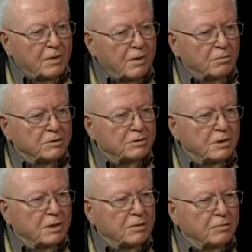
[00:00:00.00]
it was
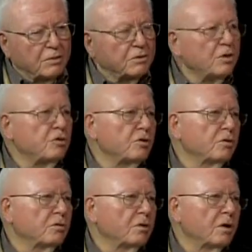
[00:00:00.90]
a
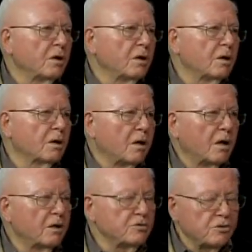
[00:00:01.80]
teaching uh,
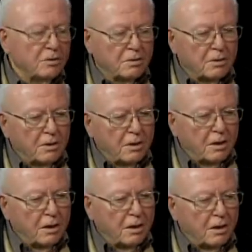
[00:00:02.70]
college. Yeah
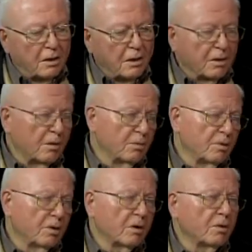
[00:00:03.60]
and I got
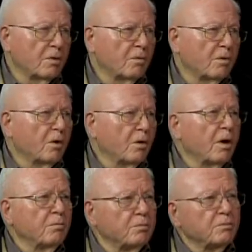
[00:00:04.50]
my, you know, I
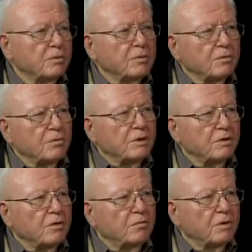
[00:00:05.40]
re
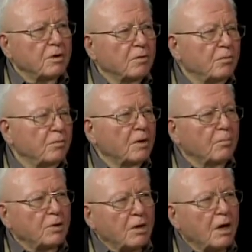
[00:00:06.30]
received a, a
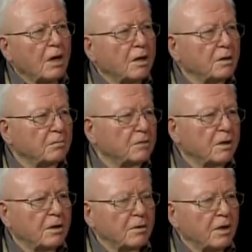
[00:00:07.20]
BA and
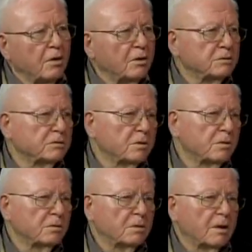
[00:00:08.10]
uh, and
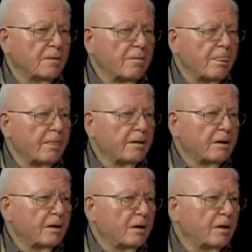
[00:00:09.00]
also. Uh,
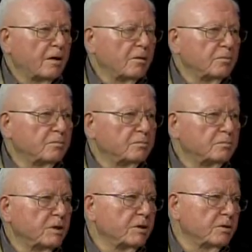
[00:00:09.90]
um,
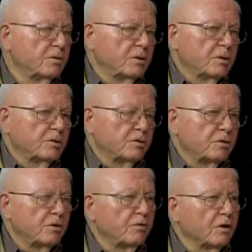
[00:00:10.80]
my uh,
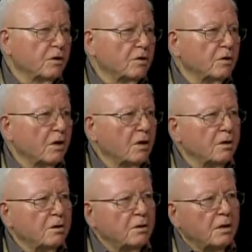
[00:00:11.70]
certificate
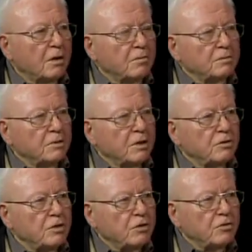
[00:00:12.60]
in um, in
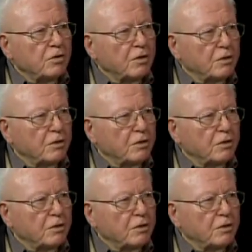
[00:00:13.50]
teaching, teaching,